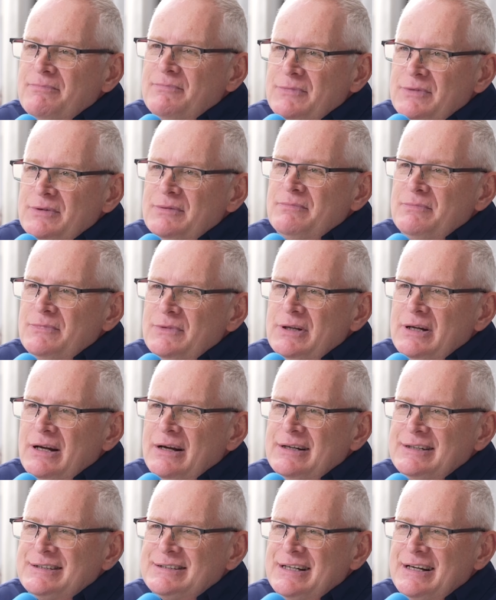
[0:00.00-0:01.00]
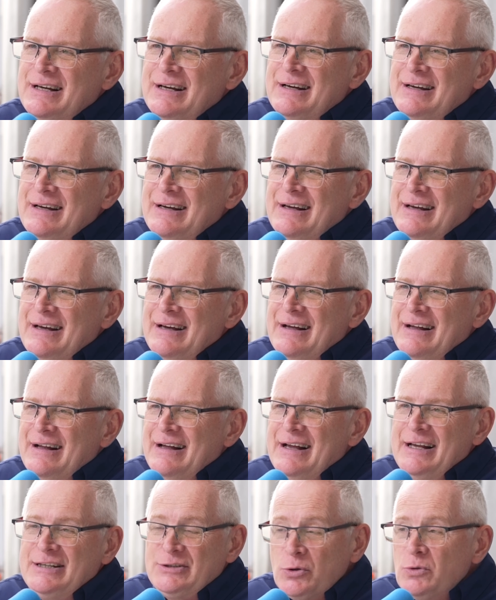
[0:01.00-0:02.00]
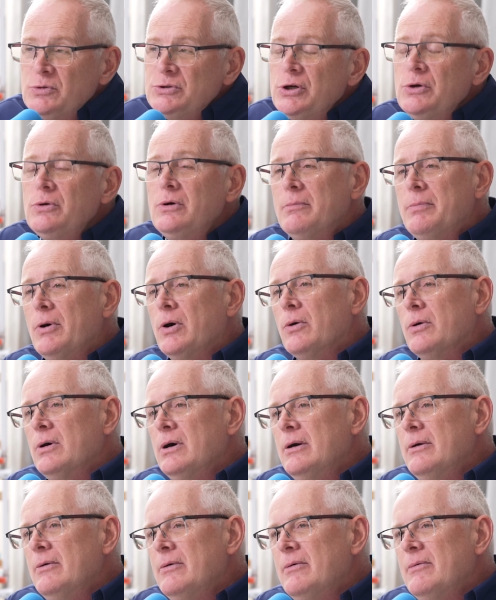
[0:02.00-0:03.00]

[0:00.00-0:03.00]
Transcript: Yeah. You know, it's uh, it's all doable,